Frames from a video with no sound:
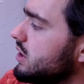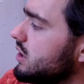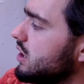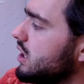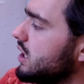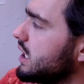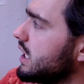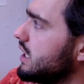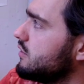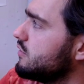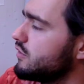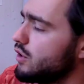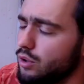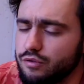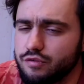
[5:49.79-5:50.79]
like
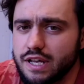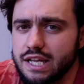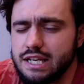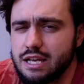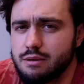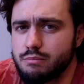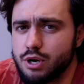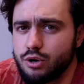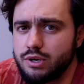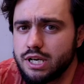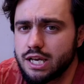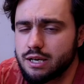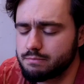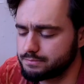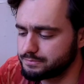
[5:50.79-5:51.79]
involve any
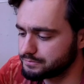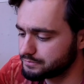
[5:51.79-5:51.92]
ammonia.